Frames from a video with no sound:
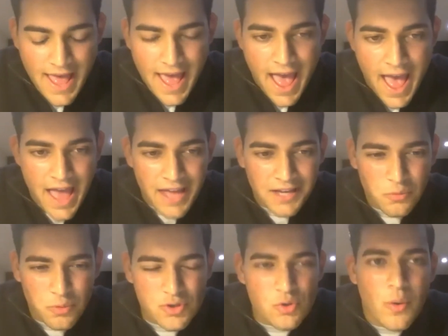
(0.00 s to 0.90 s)

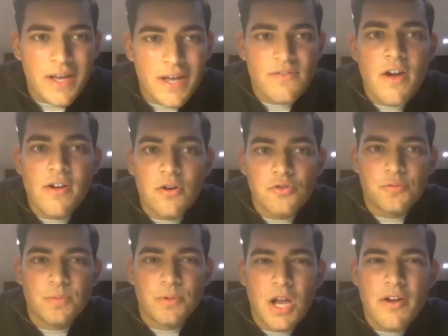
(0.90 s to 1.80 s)
and was always very
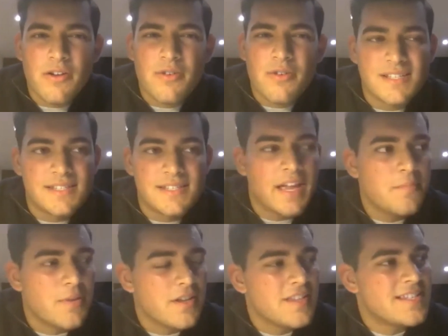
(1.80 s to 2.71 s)
entrepreneurial, as I
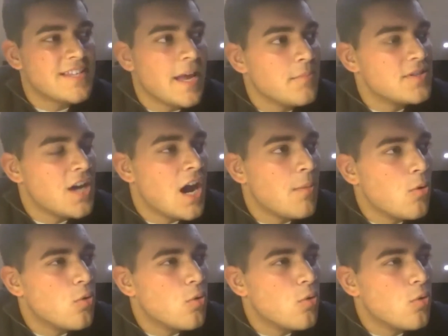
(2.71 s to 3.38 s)
said, but at the same time,